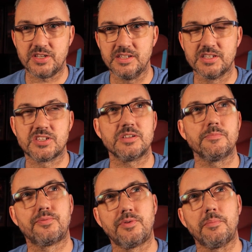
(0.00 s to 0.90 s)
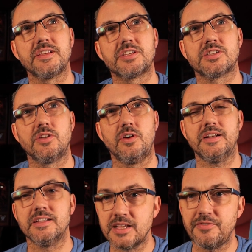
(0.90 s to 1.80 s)
is probably
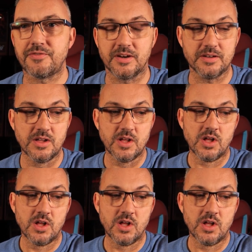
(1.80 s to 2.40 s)
slightly different